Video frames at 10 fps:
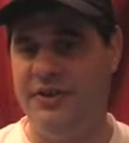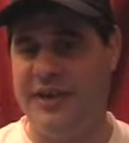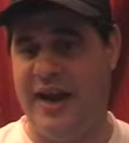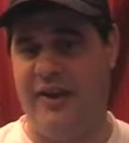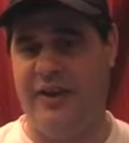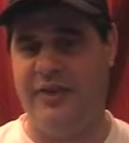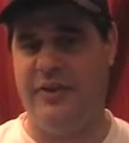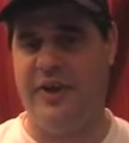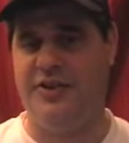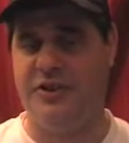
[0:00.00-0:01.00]
daily,
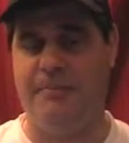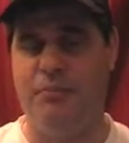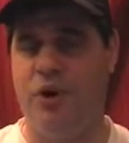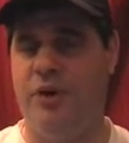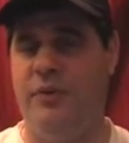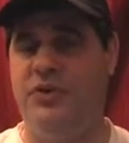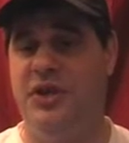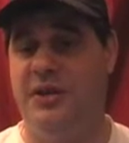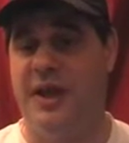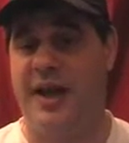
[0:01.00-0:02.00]
like it's a morning
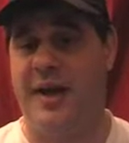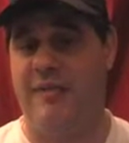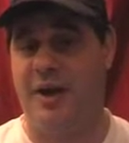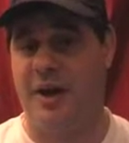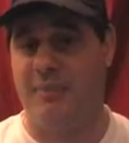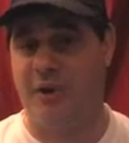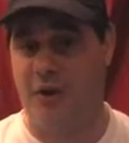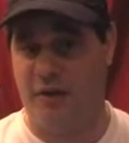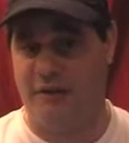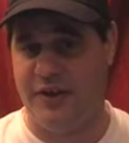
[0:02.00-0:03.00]
routine, like having a cup of
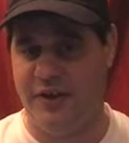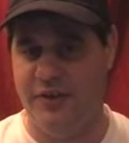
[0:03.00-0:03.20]
coffee.